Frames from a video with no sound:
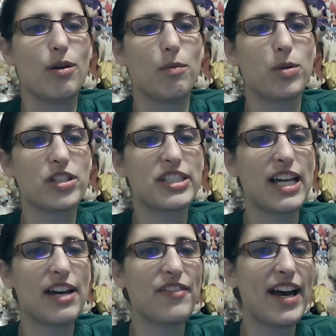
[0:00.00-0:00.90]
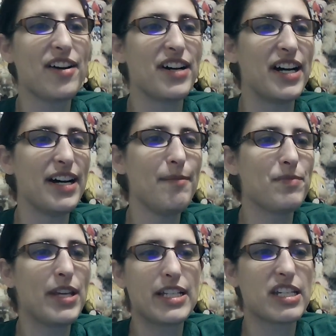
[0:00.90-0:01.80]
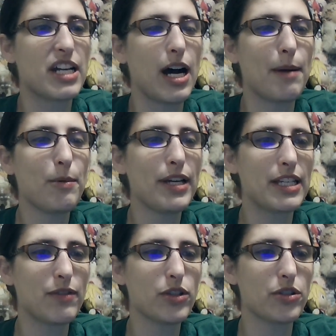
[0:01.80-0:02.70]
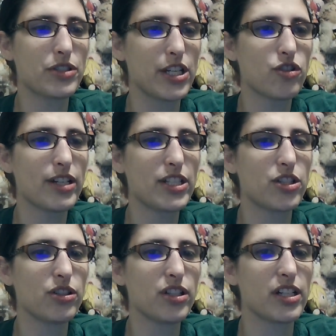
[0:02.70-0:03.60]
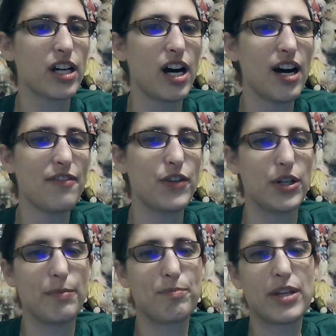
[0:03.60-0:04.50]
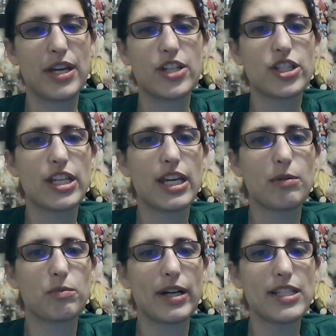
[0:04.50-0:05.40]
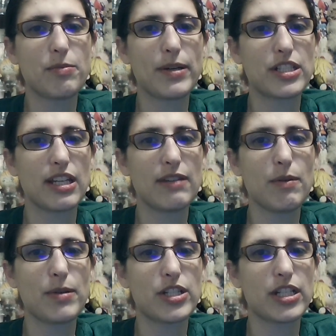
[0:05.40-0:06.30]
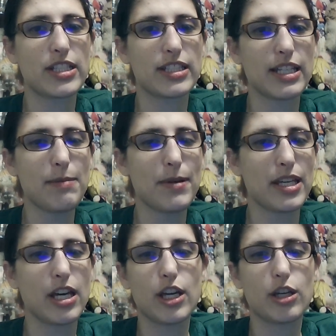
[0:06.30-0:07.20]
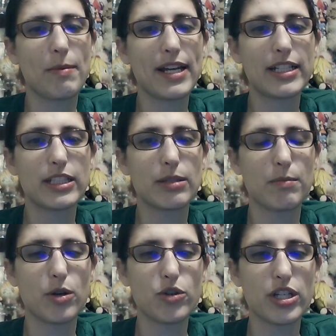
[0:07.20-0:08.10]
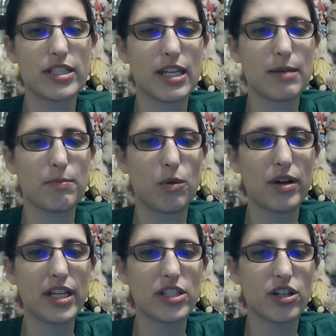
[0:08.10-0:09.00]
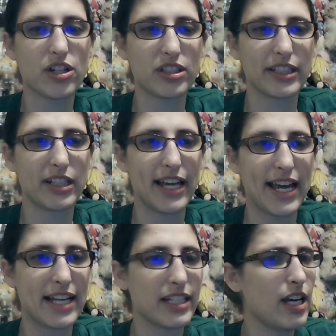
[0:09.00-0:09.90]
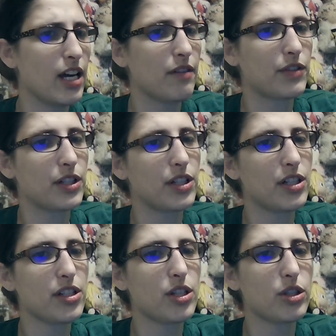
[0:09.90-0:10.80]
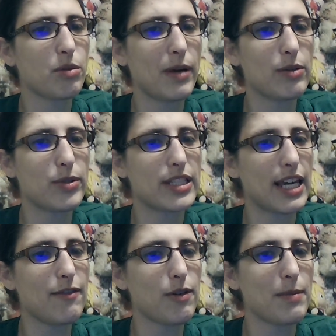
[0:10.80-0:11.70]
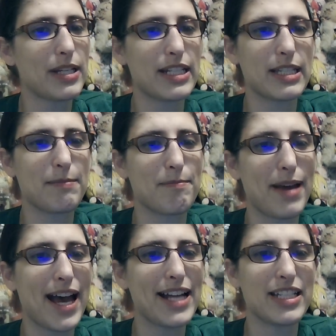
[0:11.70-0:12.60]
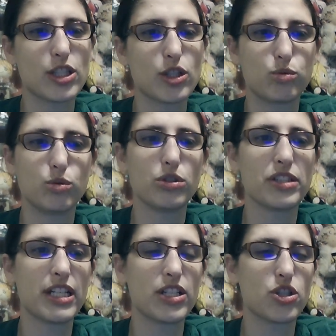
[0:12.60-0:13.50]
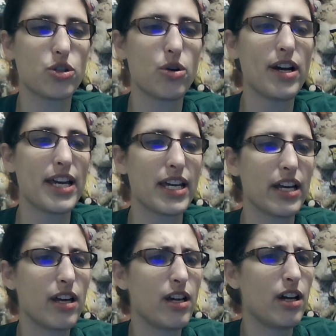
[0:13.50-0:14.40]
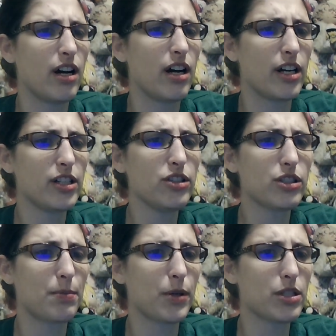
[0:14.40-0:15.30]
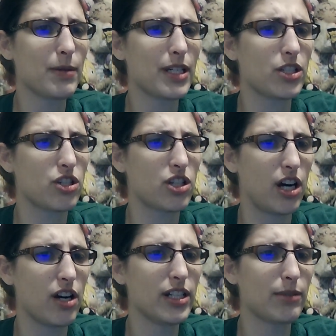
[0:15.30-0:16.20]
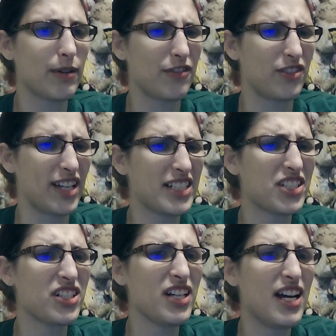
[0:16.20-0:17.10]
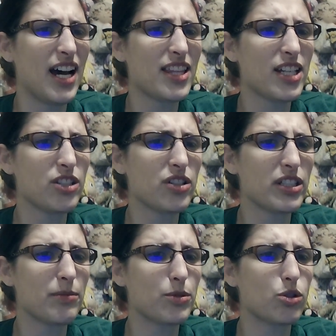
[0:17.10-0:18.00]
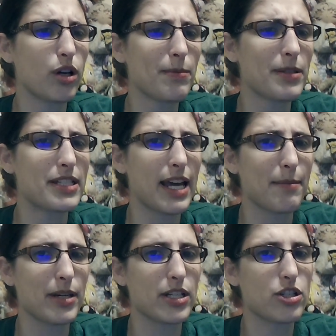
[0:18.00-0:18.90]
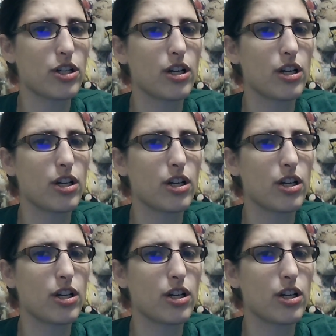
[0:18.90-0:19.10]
Worn herself out, huh? Did Hamawe give you those injuries? You look awful. She can't rest even when she's sleeping. Humanity's emotions keep pouring into her little head. For her, the only way to escape from it is in madness, cruelty, and joy. Aren't you supposed to be Charon the Reflector? I thought you could absorb the damage.